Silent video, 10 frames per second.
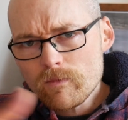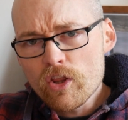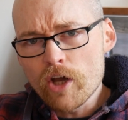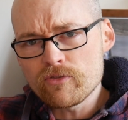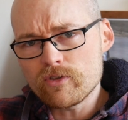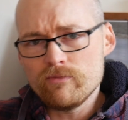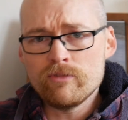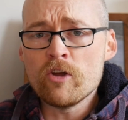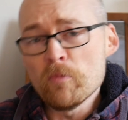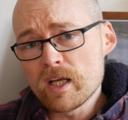those that
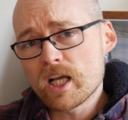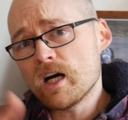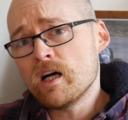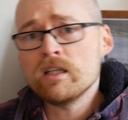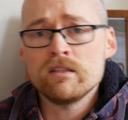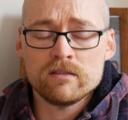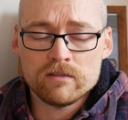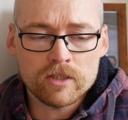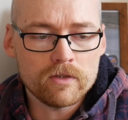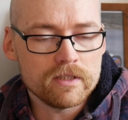know me in karting,
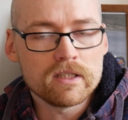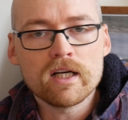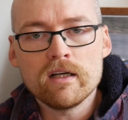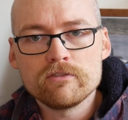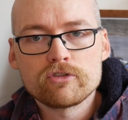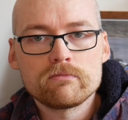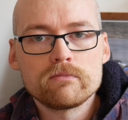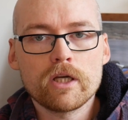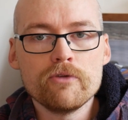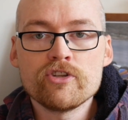you know, I did kart
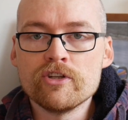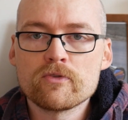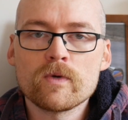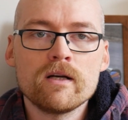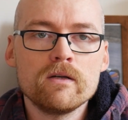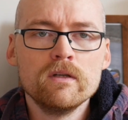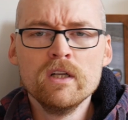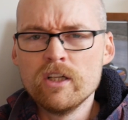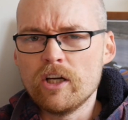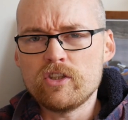coaching as well.
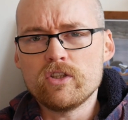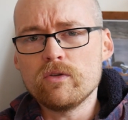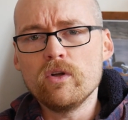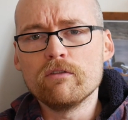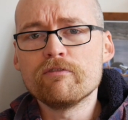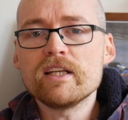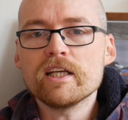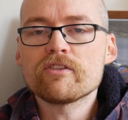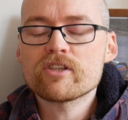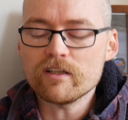I used to do a lot of
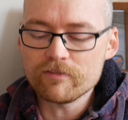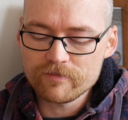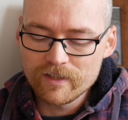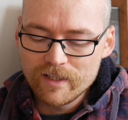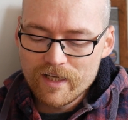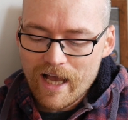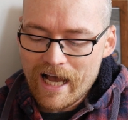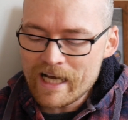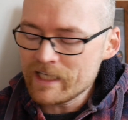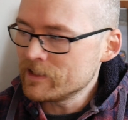video stuff.
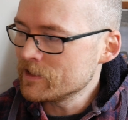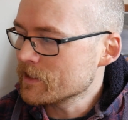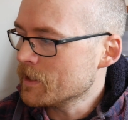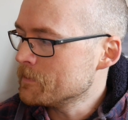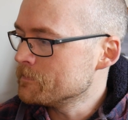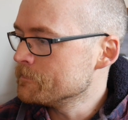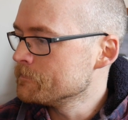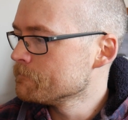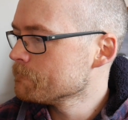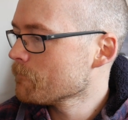And um,
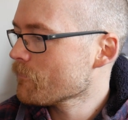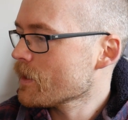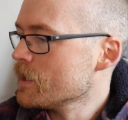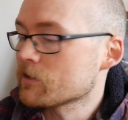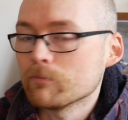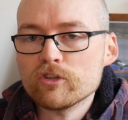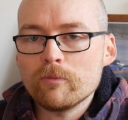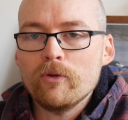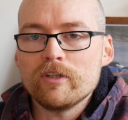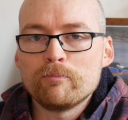yes, I'm just going to
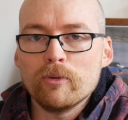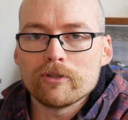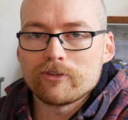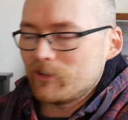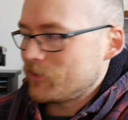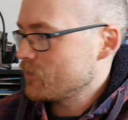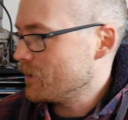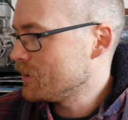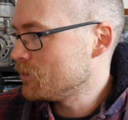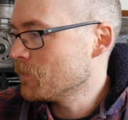put this book to the side
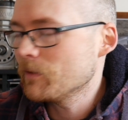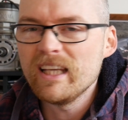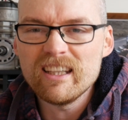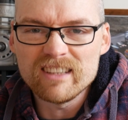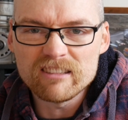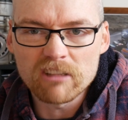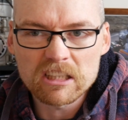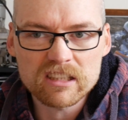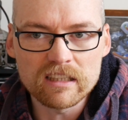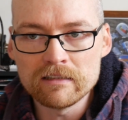because you might be hearing it
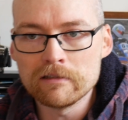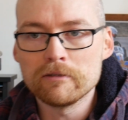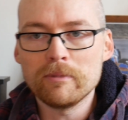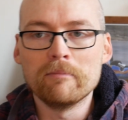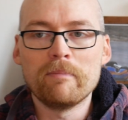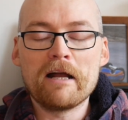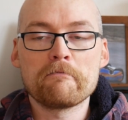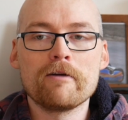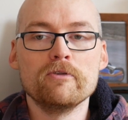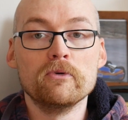rustling. There's a bit of
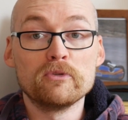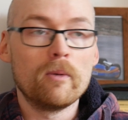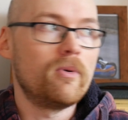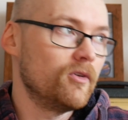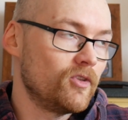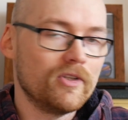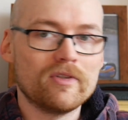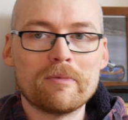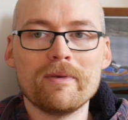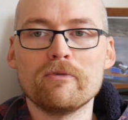background noise. I apologise.
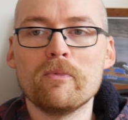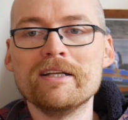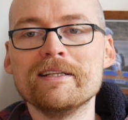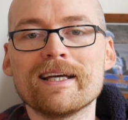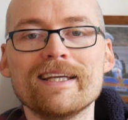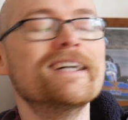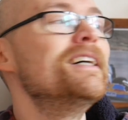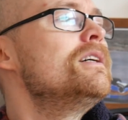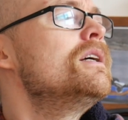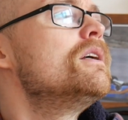It's a bit of a windy day.
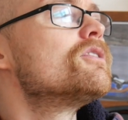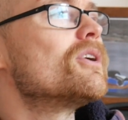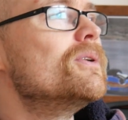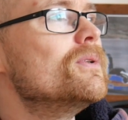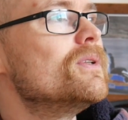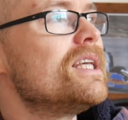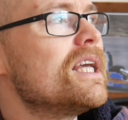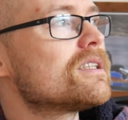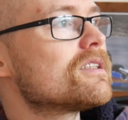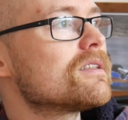So
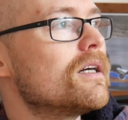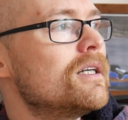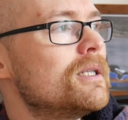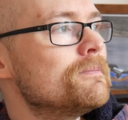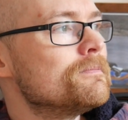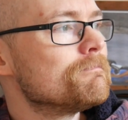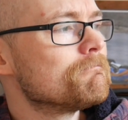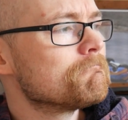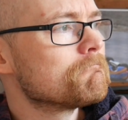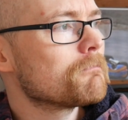yes, um,
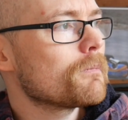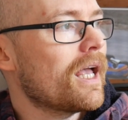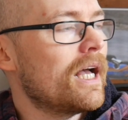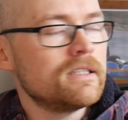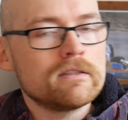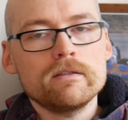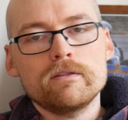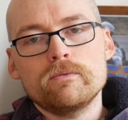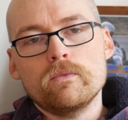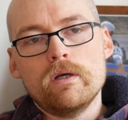and